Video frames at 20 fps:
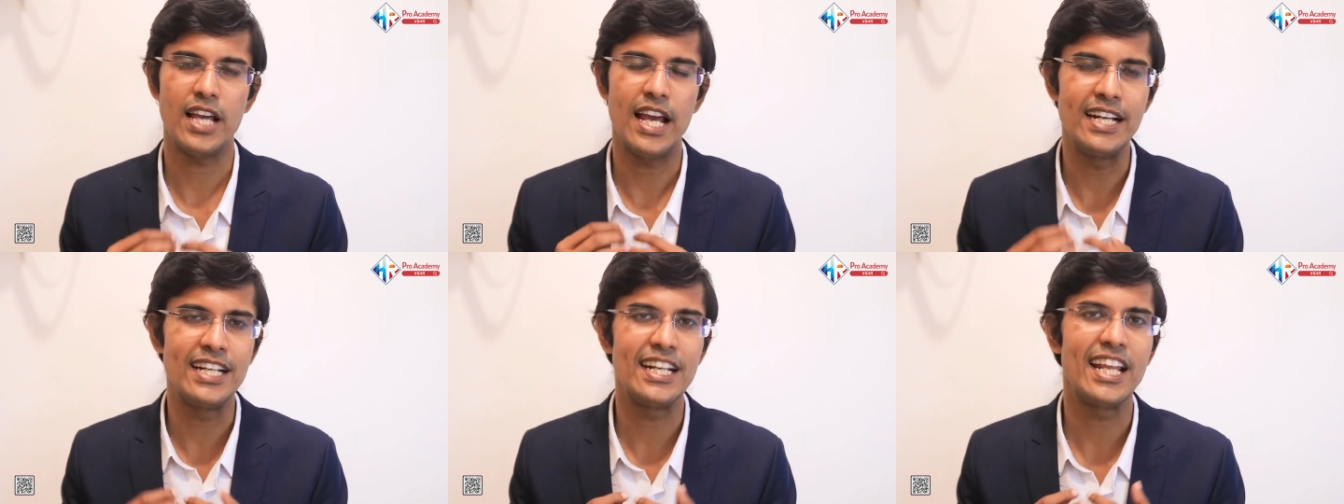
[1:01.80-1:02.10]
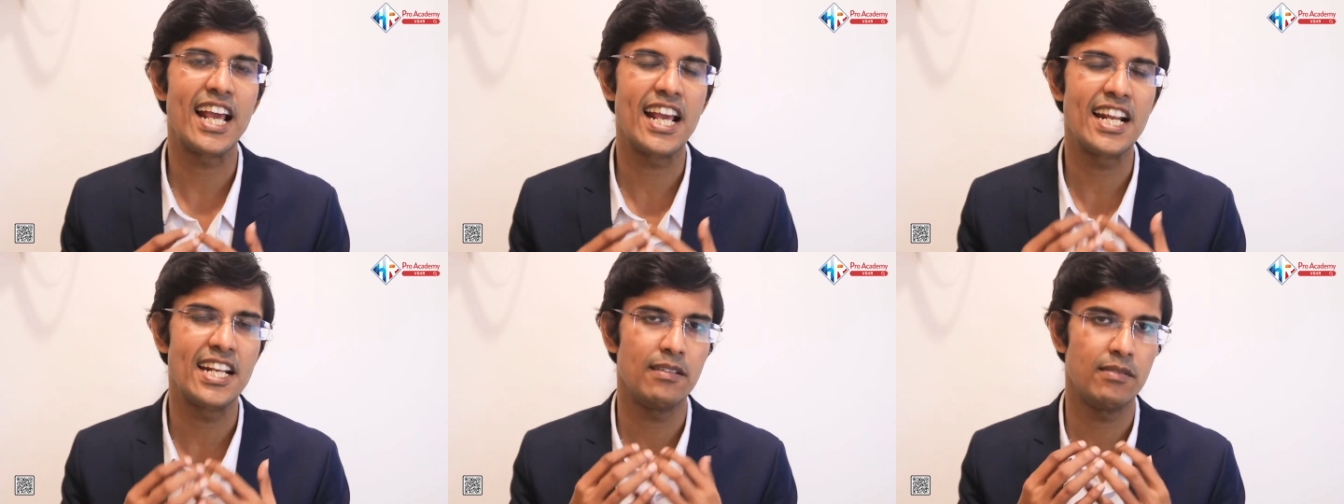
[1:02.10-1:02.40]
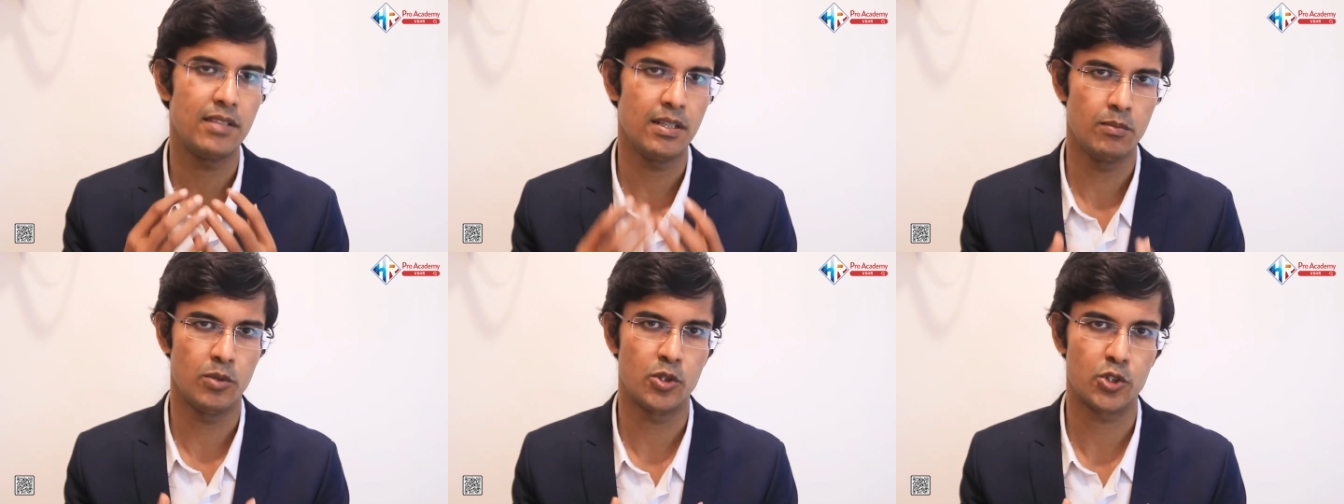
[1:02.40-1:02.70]
a negative
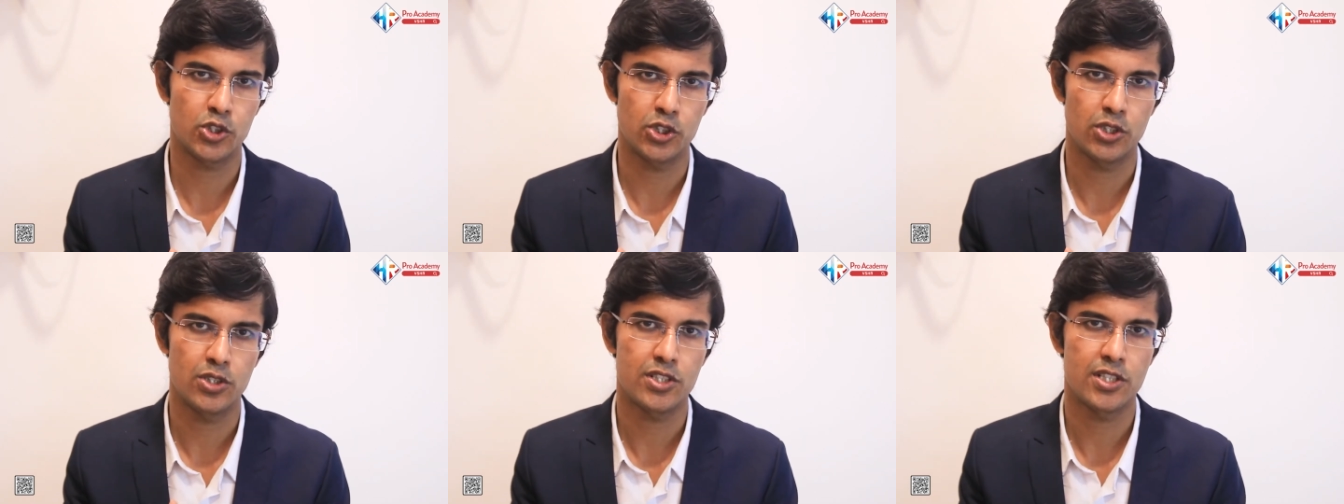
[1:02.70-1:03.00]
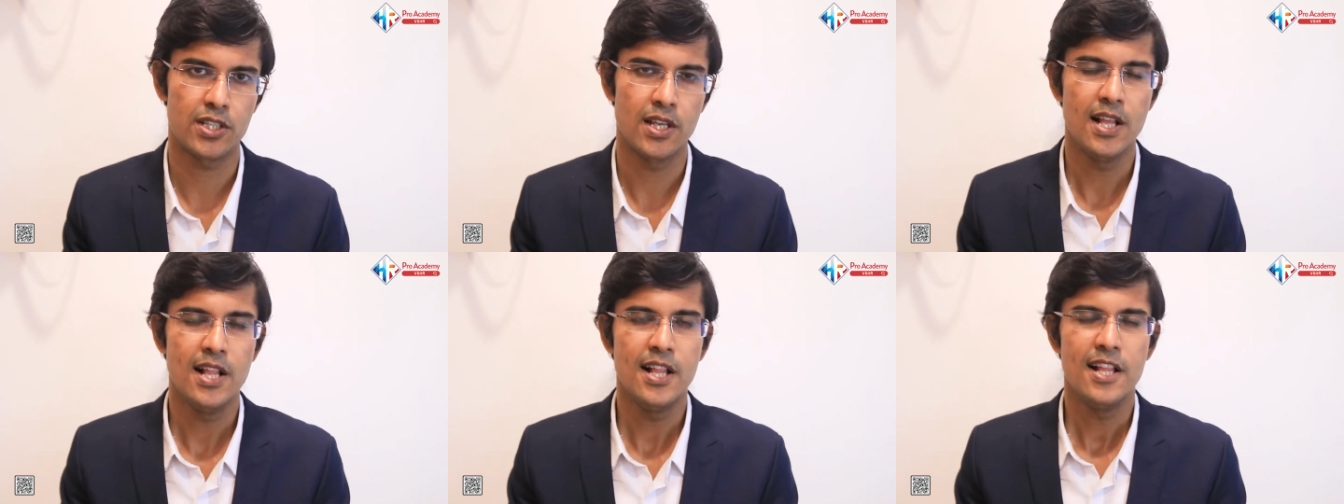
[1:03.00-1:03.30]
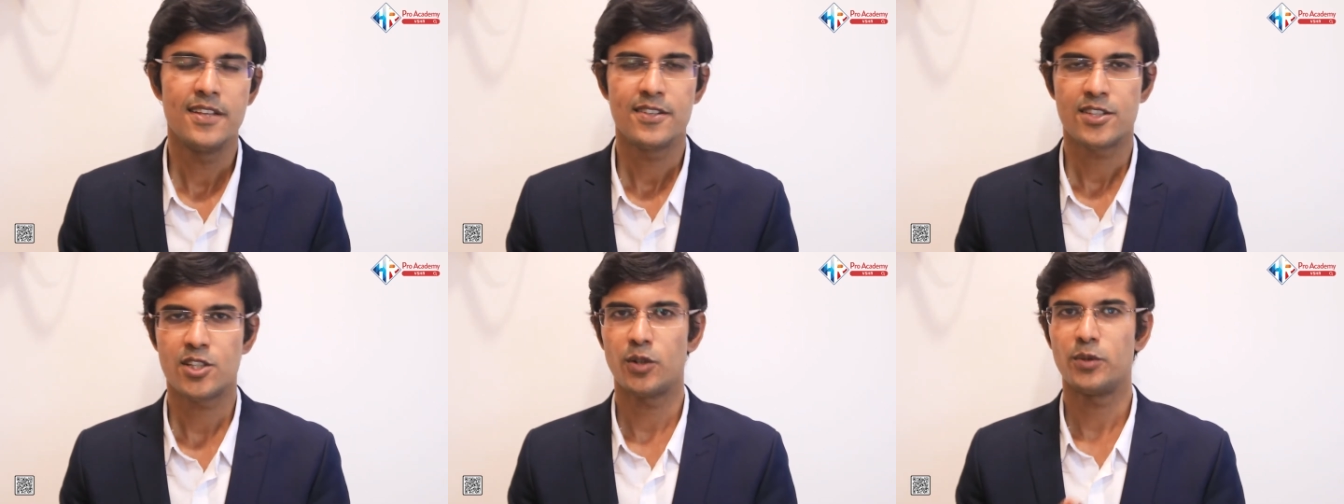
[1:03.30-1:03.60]
emotions.
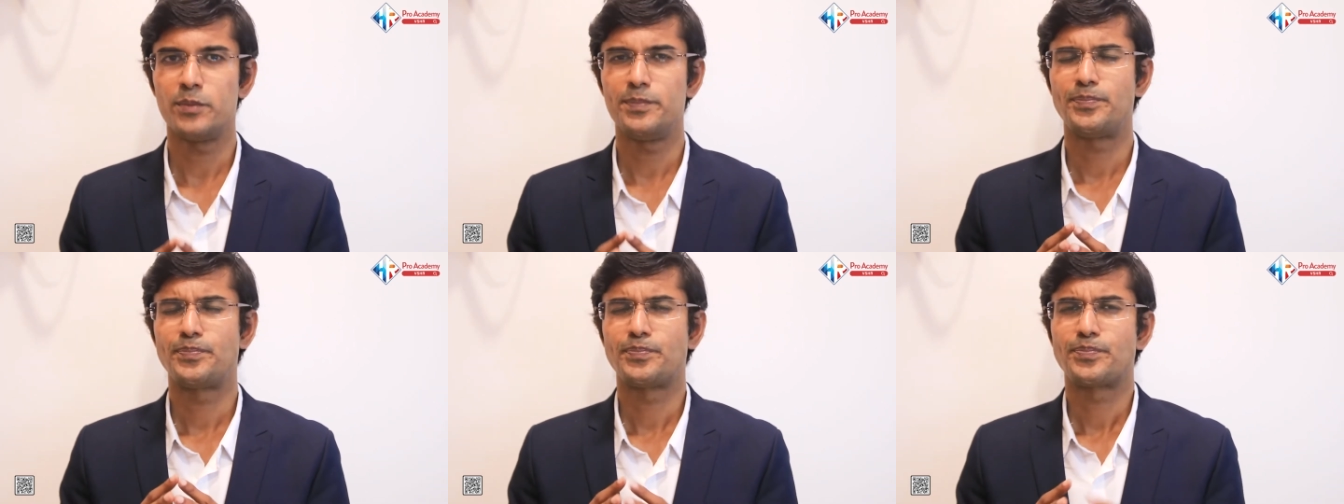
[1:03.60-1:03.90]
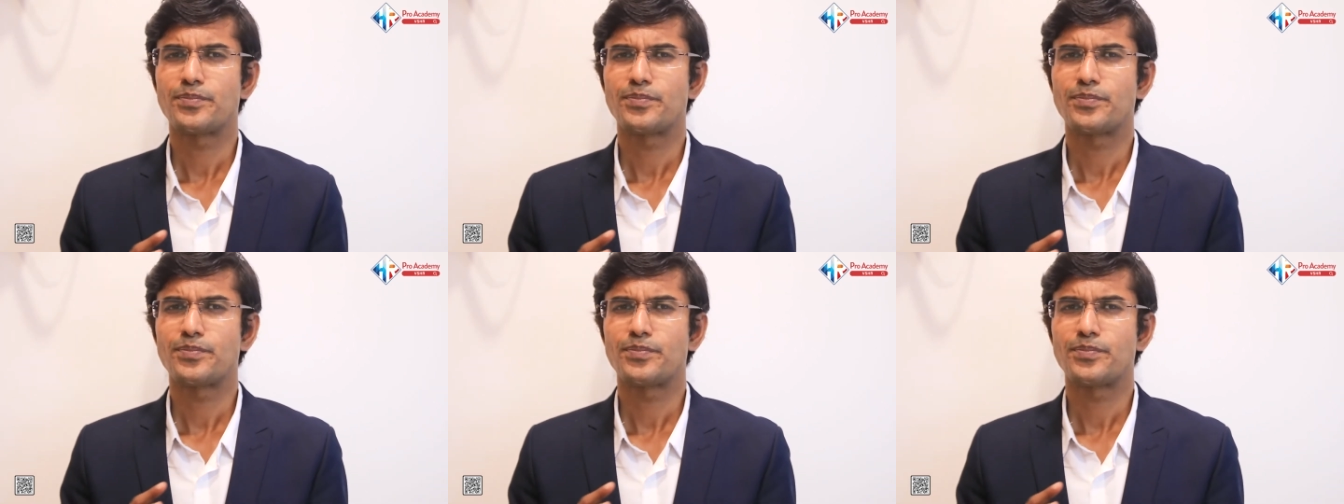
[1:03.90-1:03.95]
So